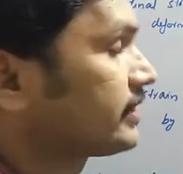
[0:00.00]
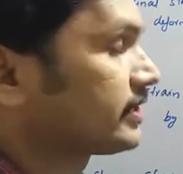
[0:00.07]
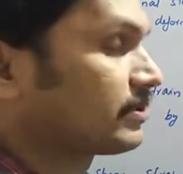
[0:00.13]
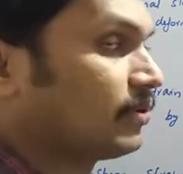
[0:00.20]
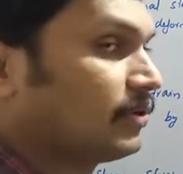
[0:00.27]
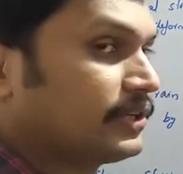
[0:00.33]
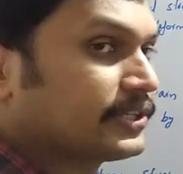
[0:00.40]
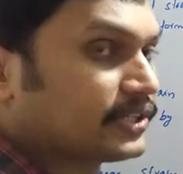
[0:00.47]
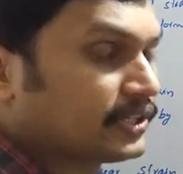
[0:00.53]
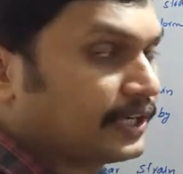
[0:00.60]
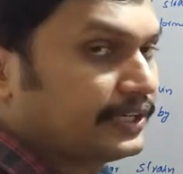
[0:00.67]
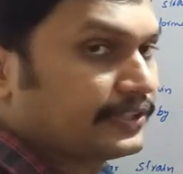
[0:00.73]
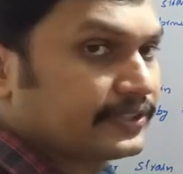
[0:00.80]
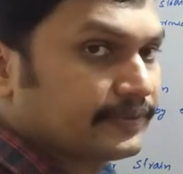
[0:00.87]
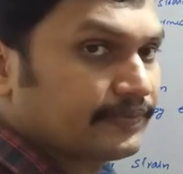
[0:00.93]
is called
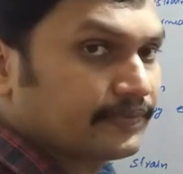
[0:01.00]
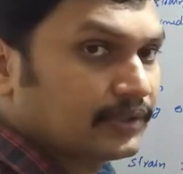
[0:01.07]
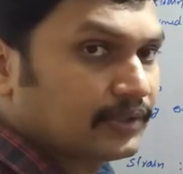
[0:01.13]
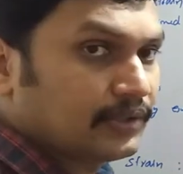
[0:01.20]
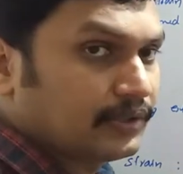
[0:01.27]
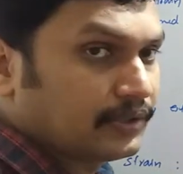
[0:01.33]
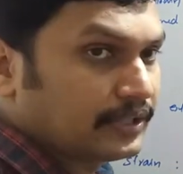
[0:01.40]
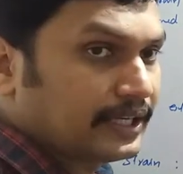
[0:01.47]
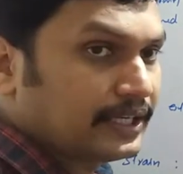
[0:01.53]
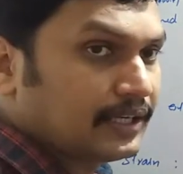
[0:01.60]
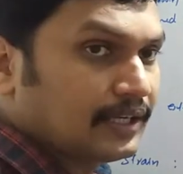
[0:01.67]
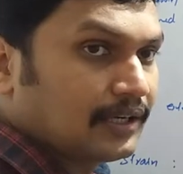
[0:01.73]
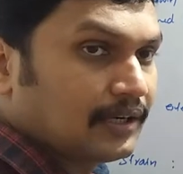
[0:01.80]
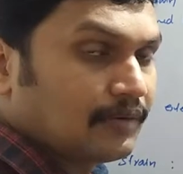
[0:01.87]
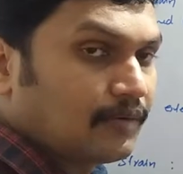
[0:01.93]
strains. You know
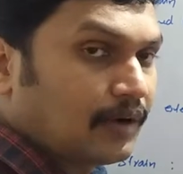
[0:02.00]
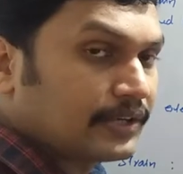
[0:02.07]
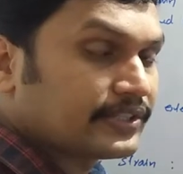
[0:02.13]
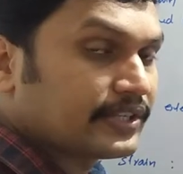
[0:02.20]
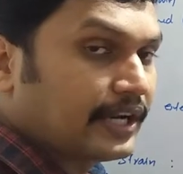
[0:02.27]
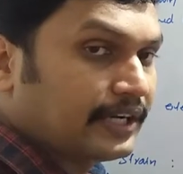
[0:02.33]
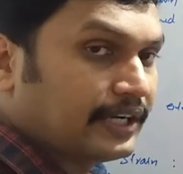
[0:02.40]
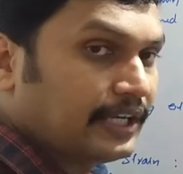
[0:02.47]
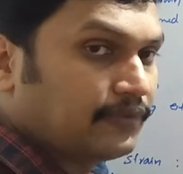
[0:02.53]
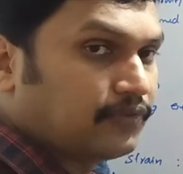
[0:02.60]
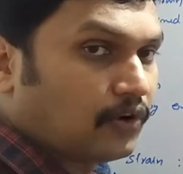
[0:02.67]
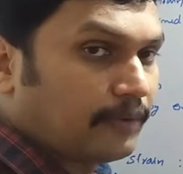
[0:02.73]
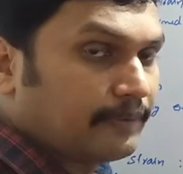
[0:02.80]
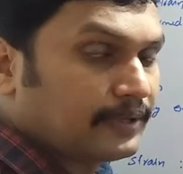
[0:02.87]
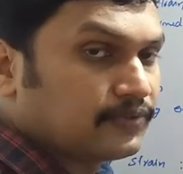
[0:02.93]
that once a
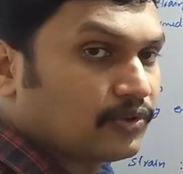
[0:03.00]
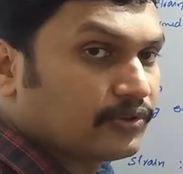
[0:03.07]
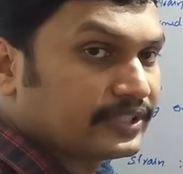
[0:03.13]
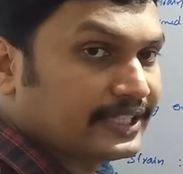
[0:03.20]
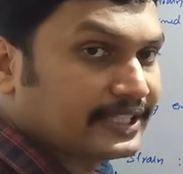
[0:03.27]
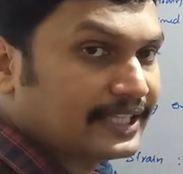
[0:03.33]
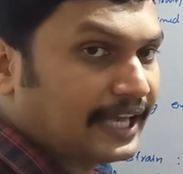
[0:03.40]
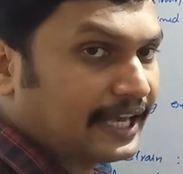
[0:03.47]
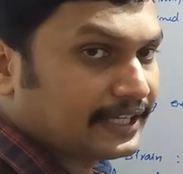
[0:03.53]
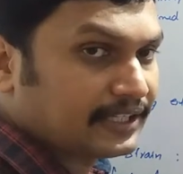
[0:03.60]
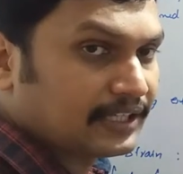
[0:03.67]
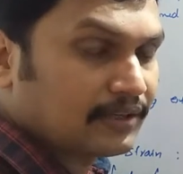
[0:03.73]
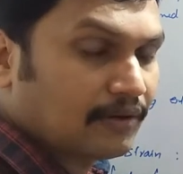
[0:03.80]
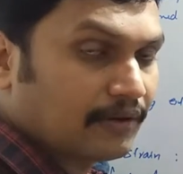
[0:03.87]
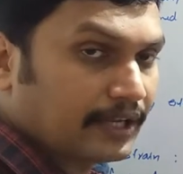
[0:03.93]
deforming force is
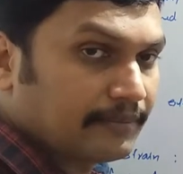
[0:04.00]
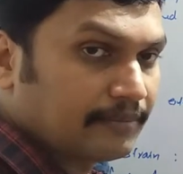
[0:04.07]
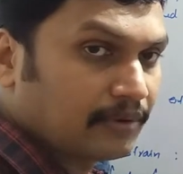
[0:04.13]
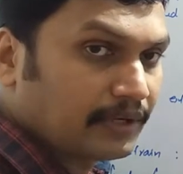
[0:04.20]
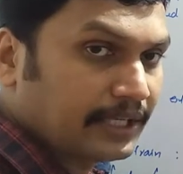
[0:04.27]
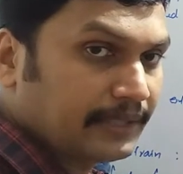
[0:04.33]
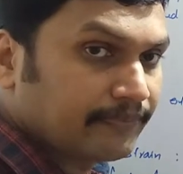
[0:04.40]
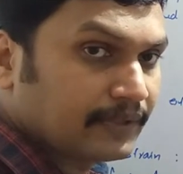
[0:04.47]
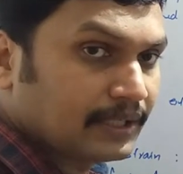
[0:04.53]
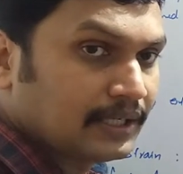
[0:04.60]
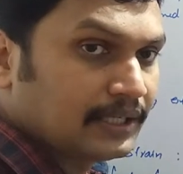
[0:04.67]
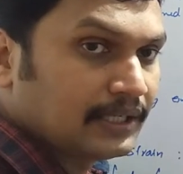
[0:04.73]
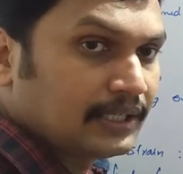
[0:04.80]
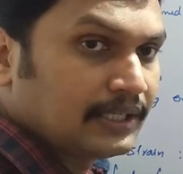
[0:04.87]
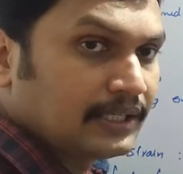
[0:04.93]
acted on a body,
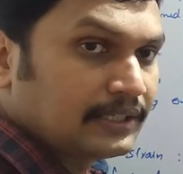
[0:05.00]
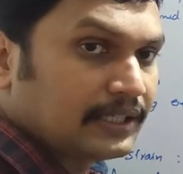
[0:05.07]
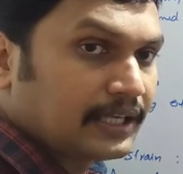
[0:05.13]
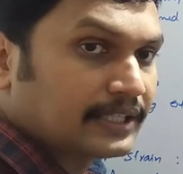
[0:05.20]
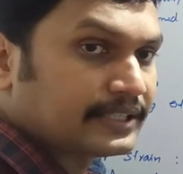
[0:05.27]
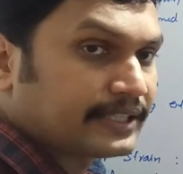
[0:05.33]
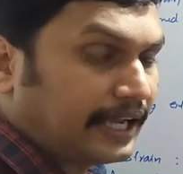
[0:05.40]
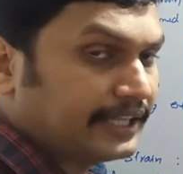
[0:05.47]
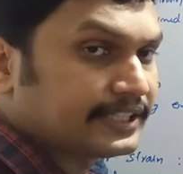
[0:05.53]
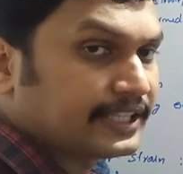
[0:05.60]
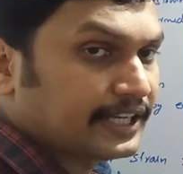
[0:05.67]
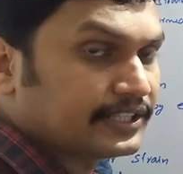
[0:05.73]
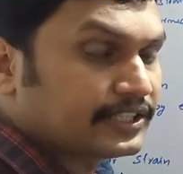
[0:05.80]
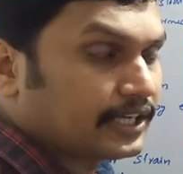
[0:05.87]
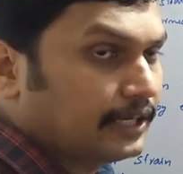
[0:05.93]
the
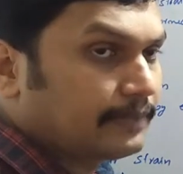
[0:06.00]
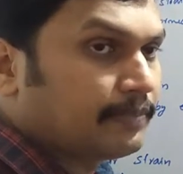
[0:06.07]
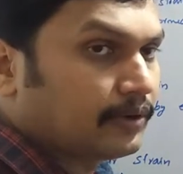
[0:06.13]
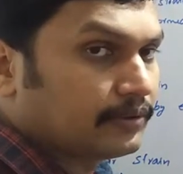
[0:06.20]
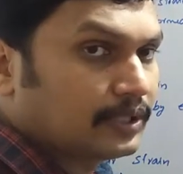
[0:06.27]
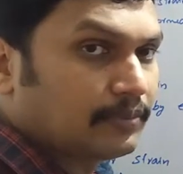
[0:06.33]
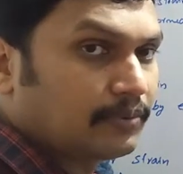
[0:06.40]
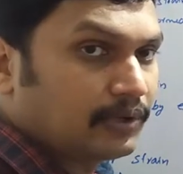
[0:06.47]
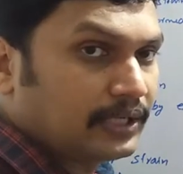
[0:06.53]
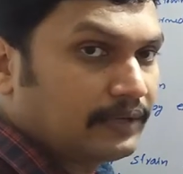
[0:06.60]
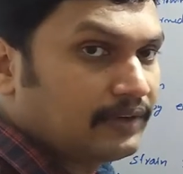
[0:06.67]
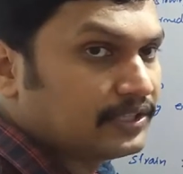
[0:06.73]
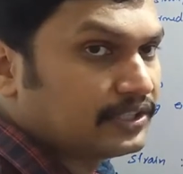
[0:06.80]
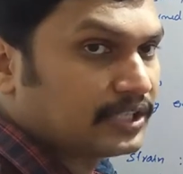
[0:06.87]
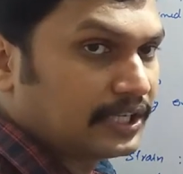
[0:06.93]
size and shape of the
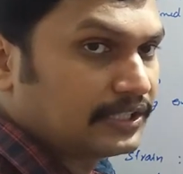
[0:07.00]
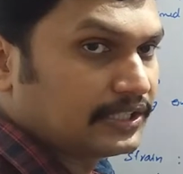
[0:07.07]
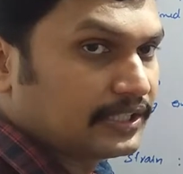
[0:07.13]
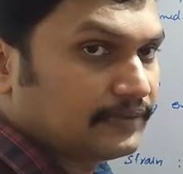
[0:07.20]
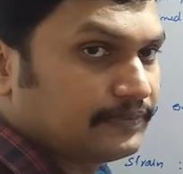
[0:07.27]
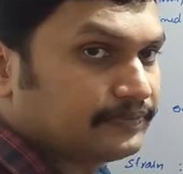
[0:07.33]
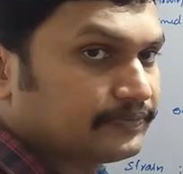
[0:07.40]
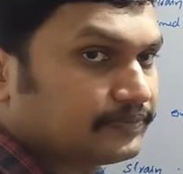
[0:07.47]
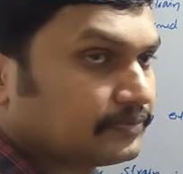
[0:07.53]
body will change.